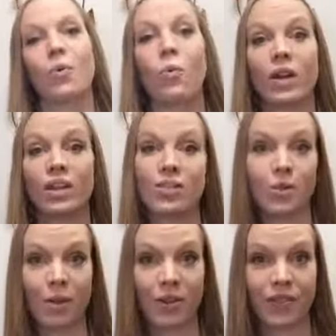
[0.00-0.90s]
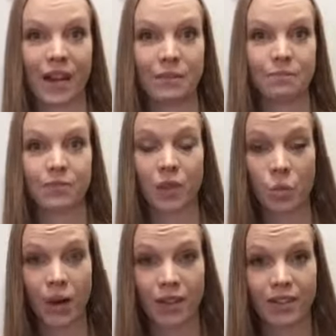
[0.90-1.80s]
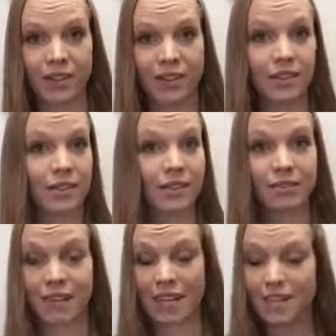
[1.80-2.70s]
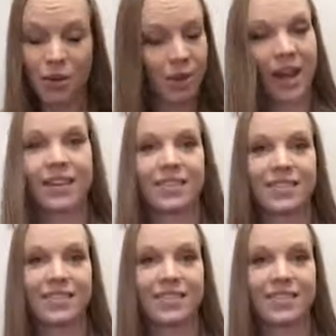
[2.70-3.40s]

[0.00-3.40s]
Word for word: What do you do about that? Well, it's okay.